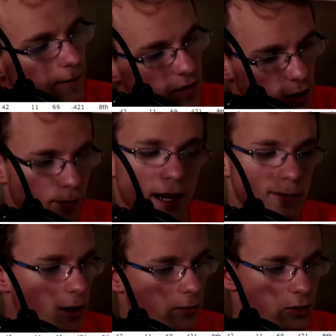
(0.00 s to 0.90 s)
You know,
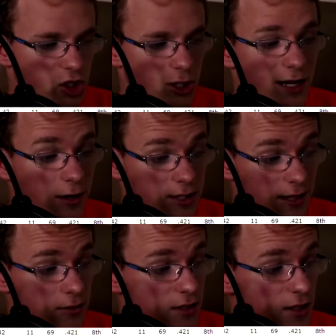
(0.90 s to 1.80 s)
Babcock really showed how
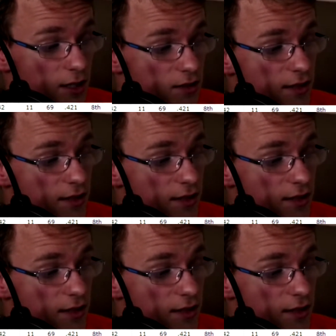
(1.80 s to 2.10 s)
talented he is.